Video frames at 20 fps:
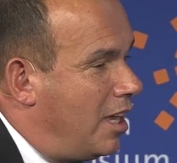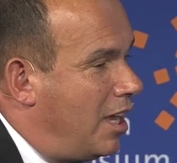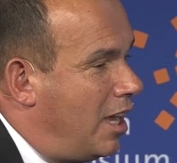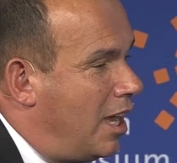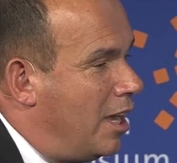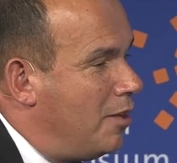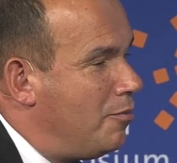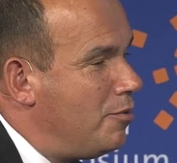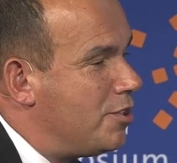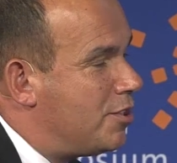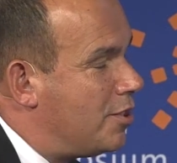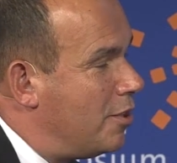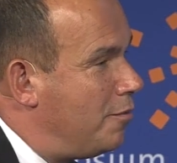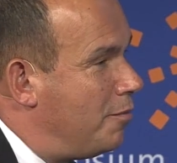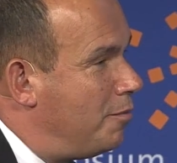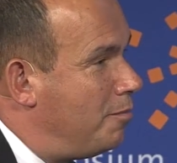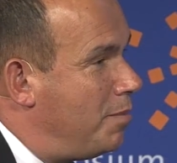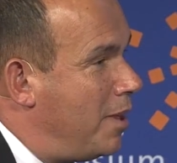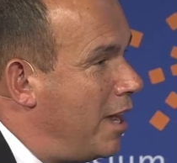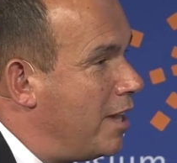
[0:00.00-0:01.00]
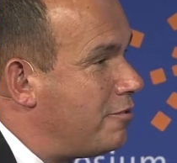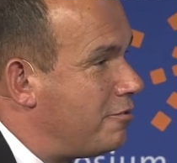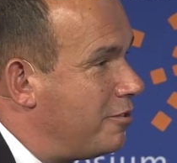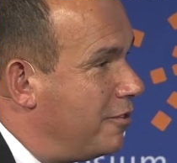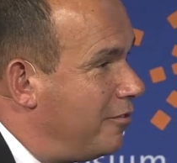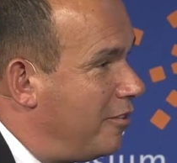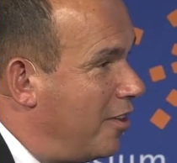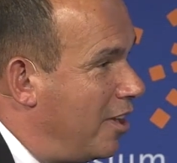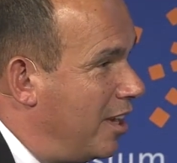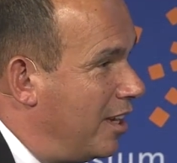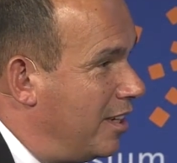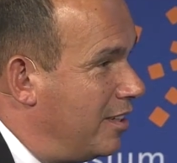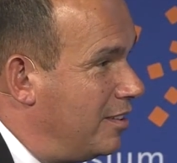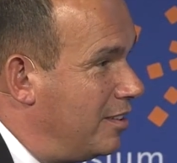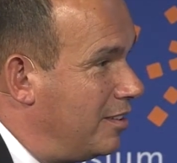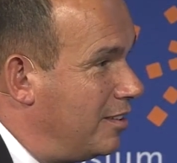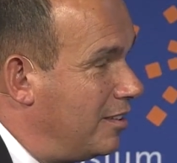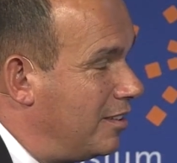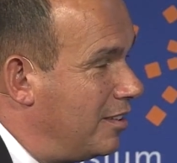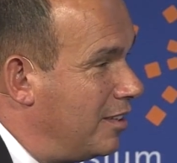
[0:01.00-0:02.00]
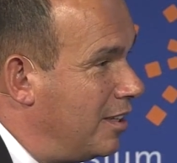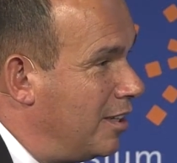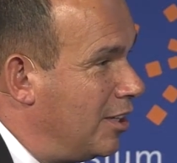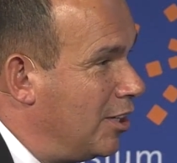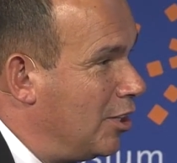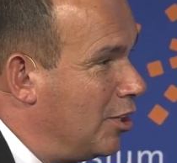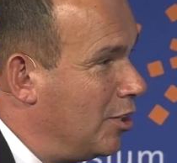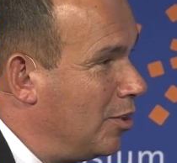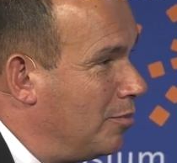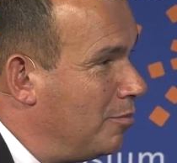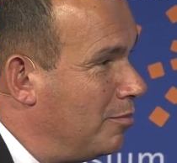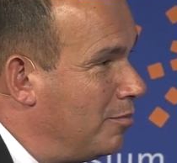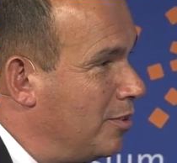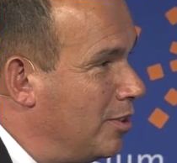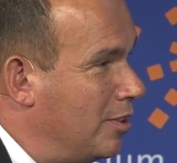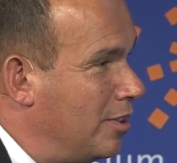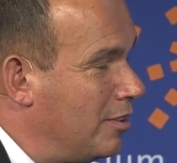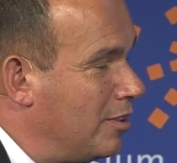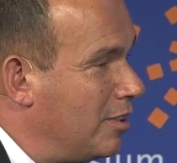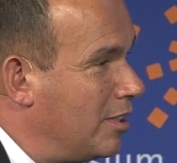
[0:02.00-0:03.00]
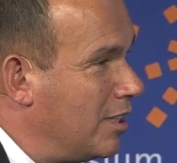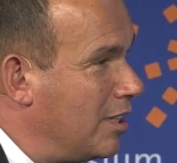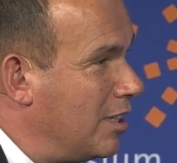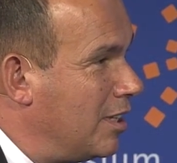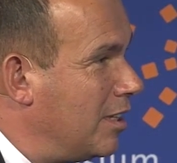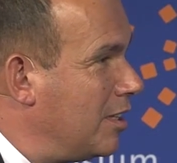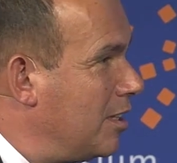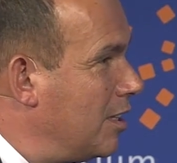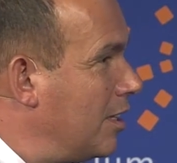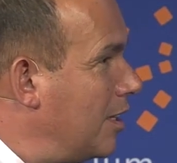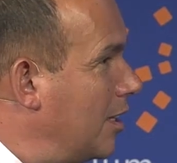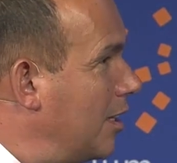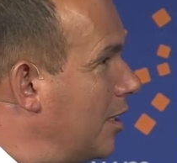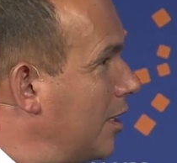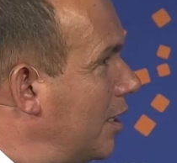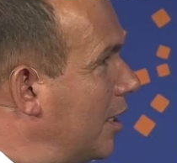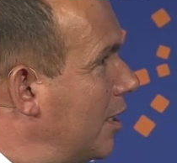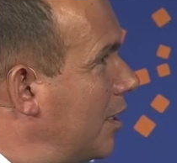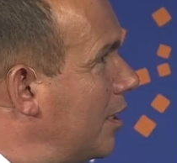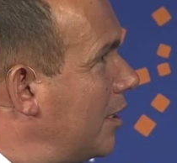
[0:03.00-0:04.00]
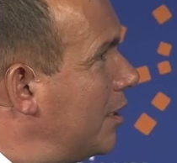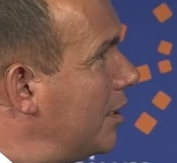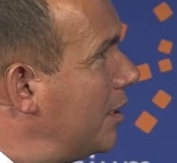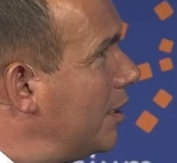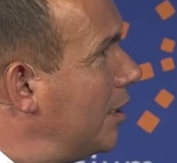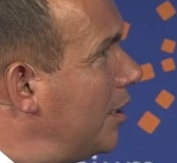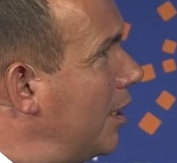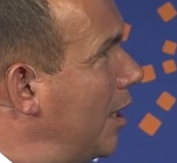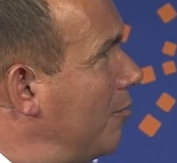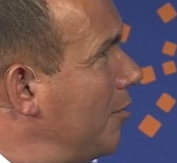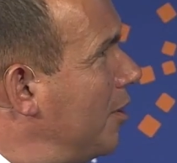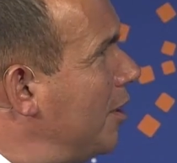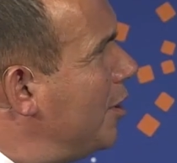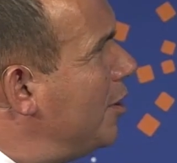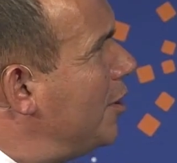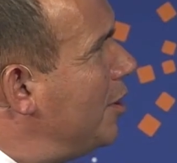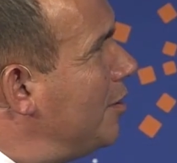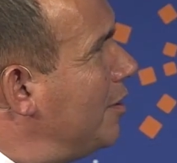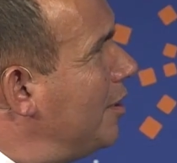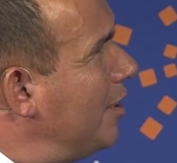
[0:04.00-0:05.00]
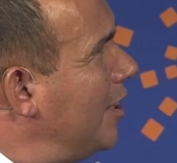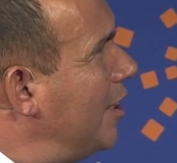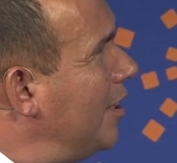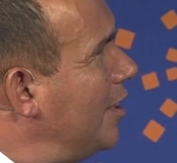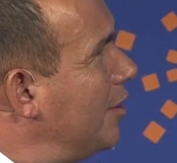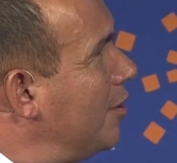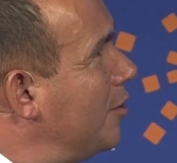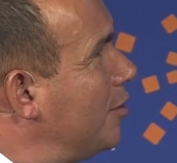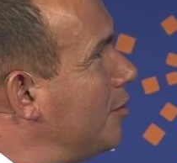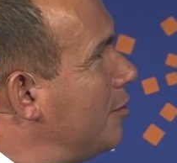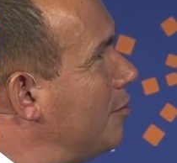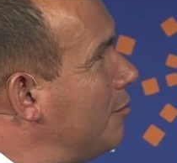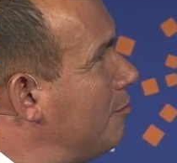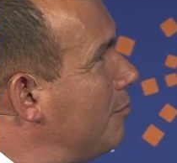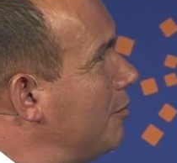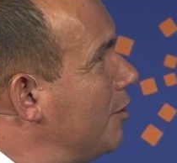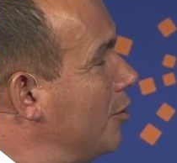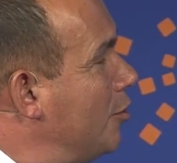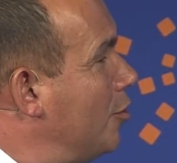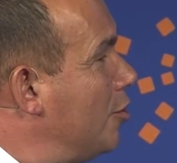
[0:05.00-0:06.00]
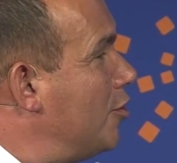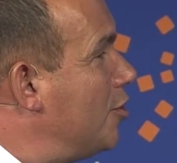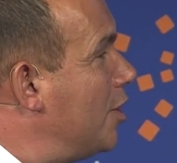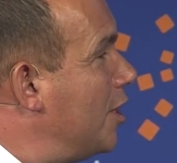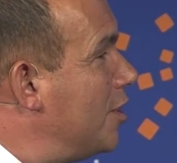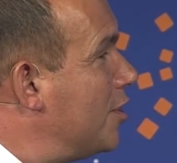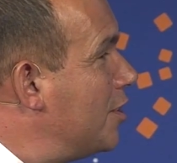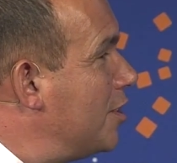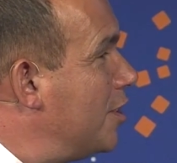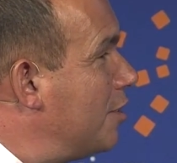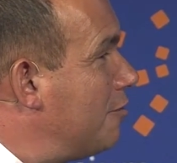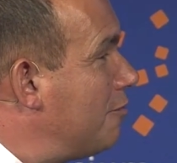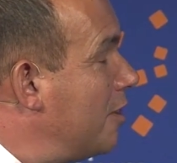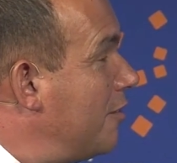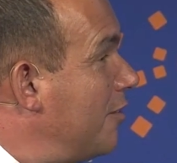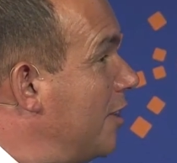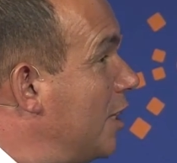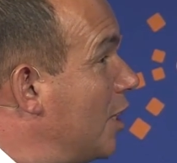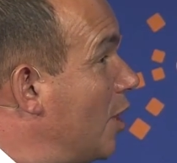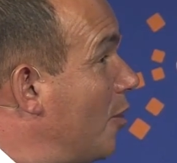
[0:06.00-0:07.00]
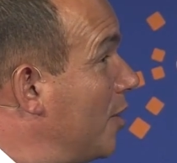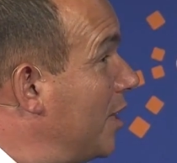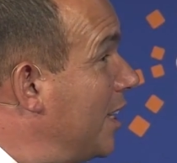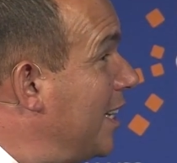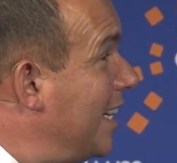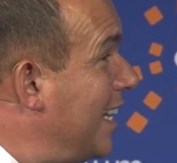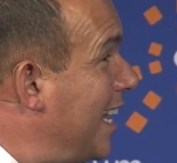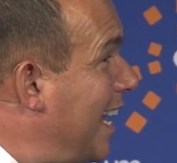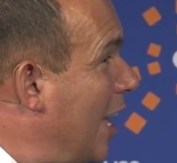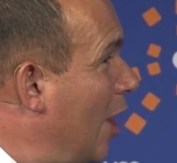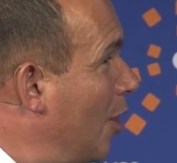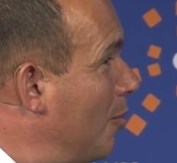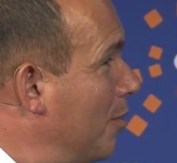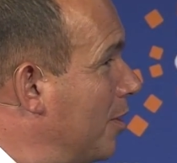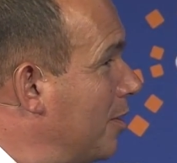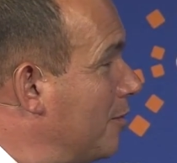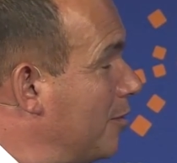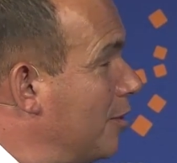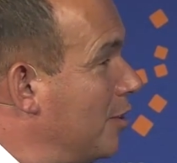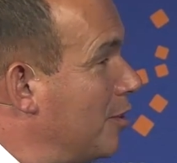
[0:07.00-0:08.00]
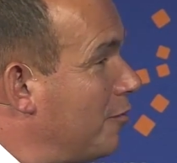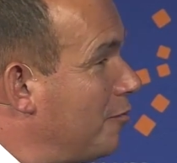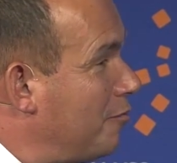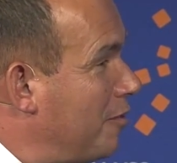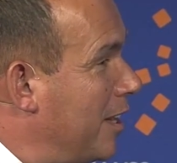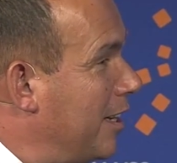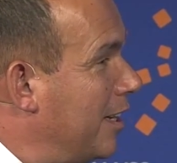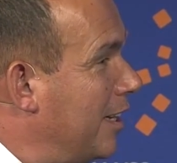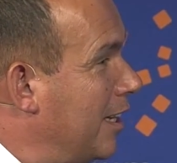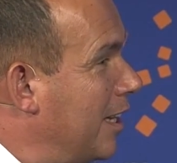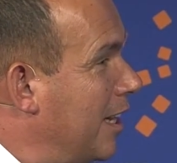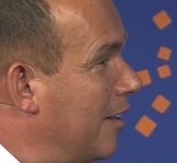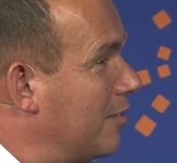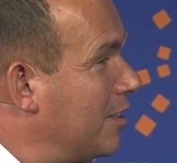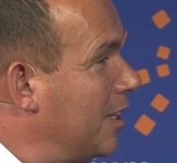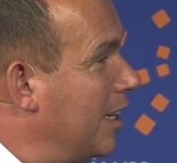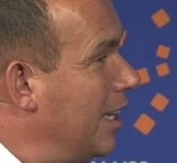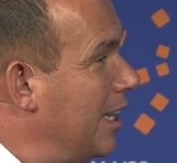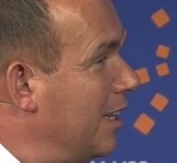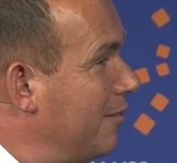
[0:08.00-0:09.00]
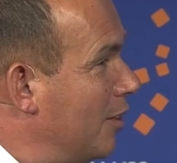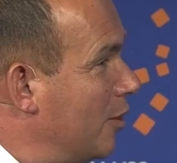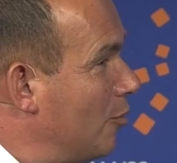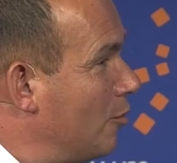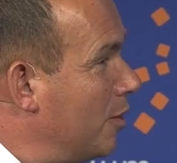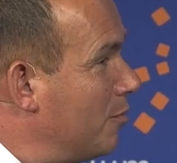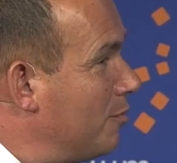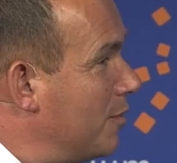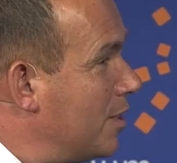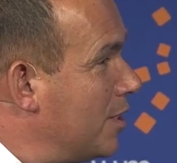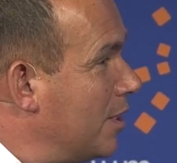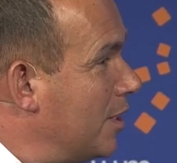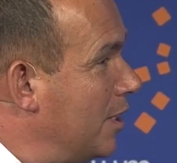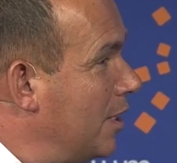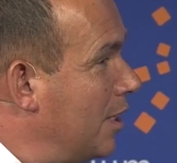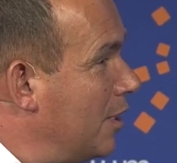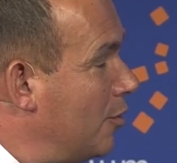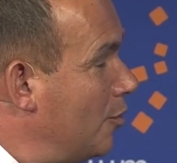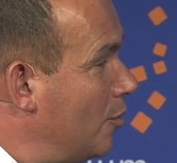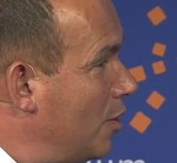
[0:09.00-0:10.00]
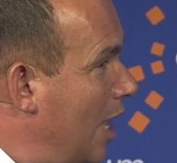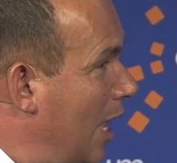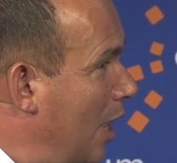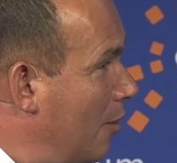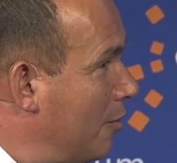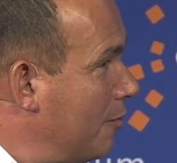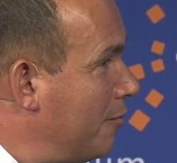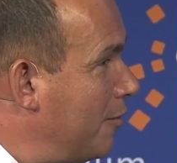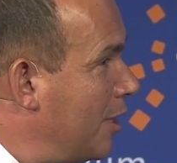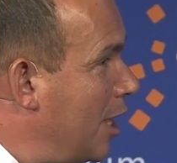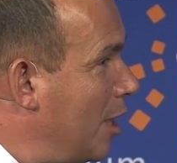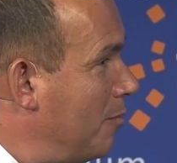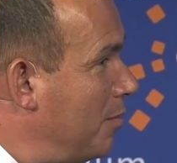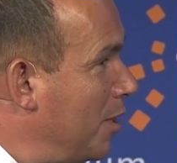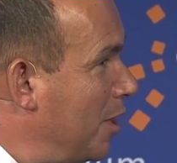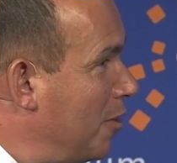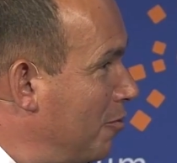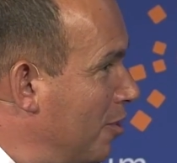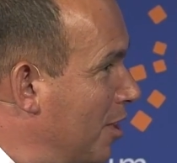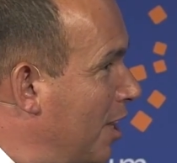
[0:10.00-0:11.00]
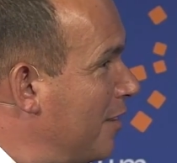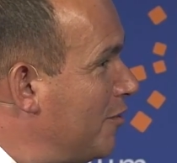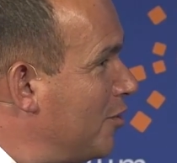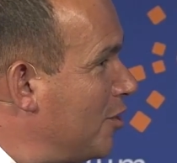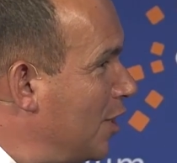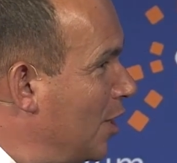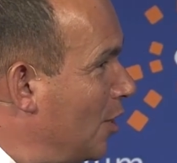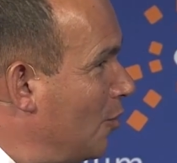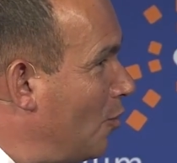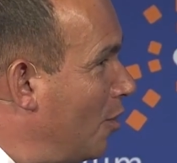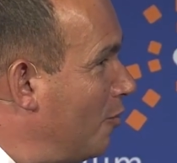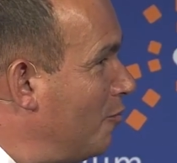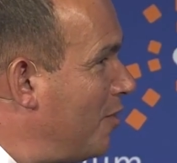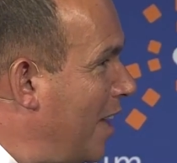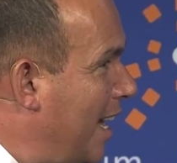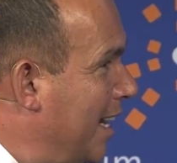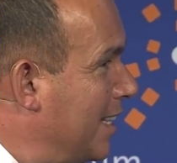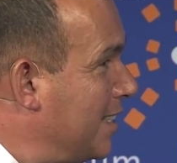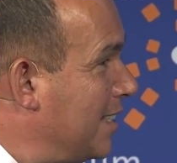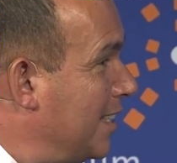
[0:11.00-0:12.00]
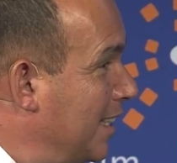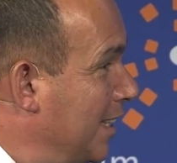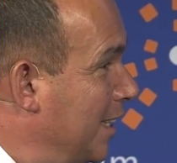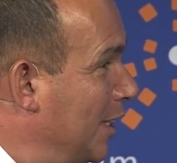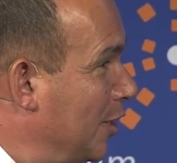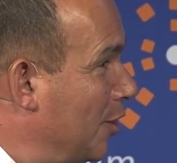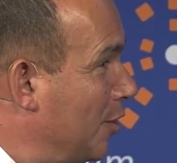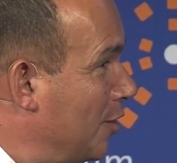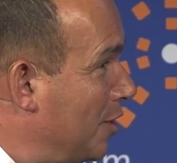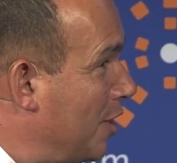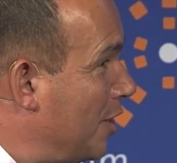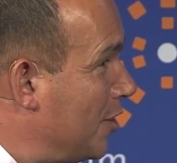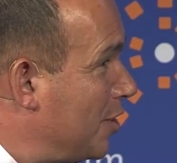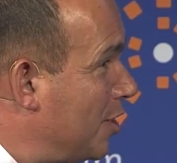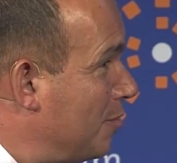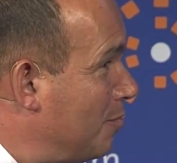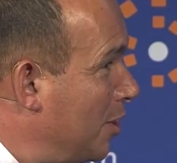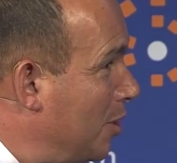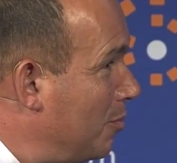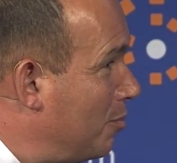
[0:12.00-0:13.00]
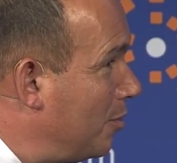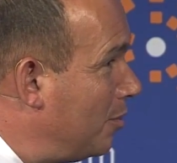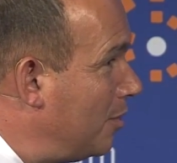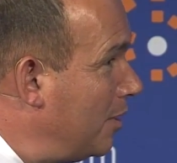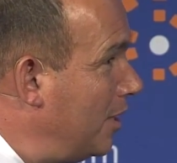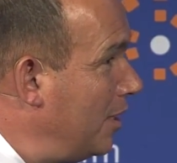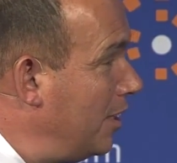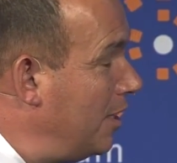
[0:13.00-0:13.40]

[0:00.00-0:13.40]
I was so petrified, you know, I mean, you could say there's a degree of ego in it now, but, you know, frankly, after living with Mr. Kikukawa for that period, I've seen what vanity and ego does to people.